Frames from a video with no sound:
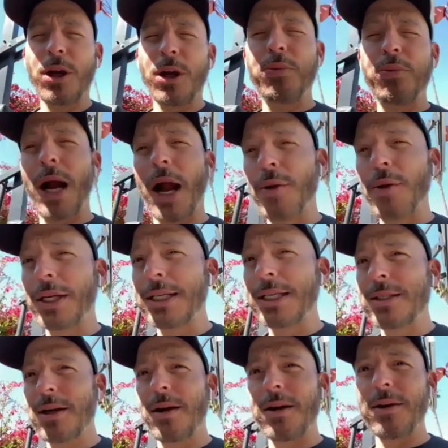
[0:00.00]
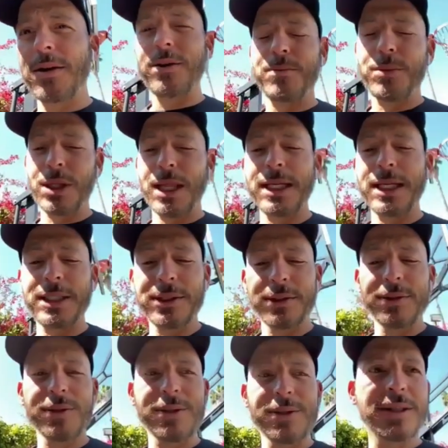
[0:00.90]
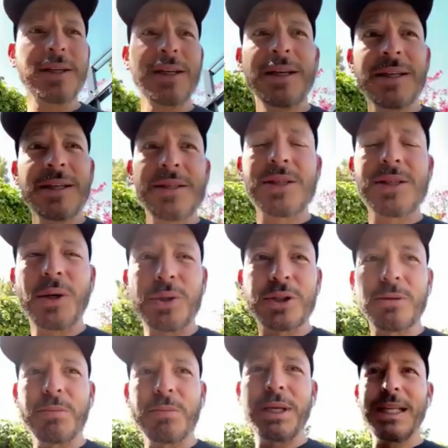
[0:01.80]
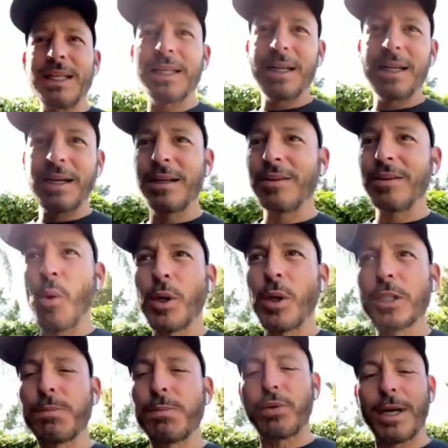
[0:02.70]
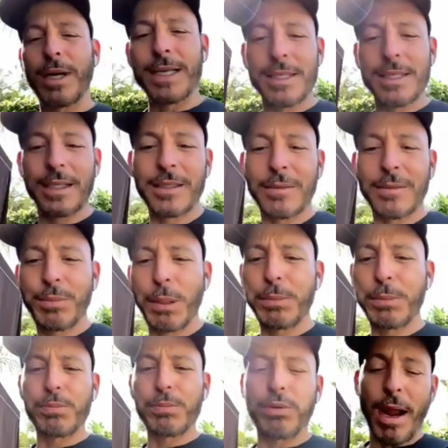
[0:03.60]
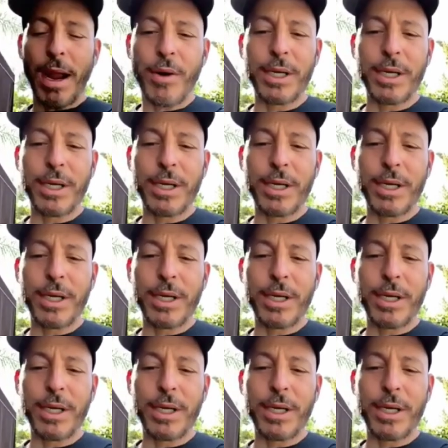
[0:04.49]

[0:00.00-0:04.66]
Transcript: What our priorities are, the millennials, social media, no one's present, people's